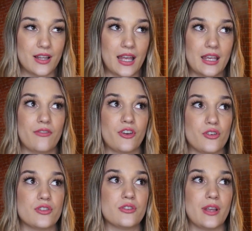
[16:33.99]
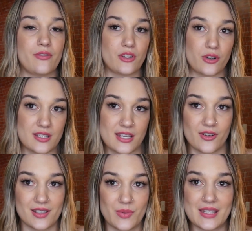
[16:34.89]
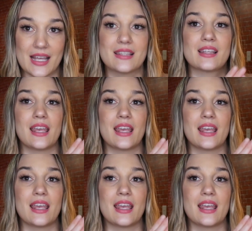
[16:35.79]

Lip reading: Like if you're used to like Victoria's Secret sweet scents,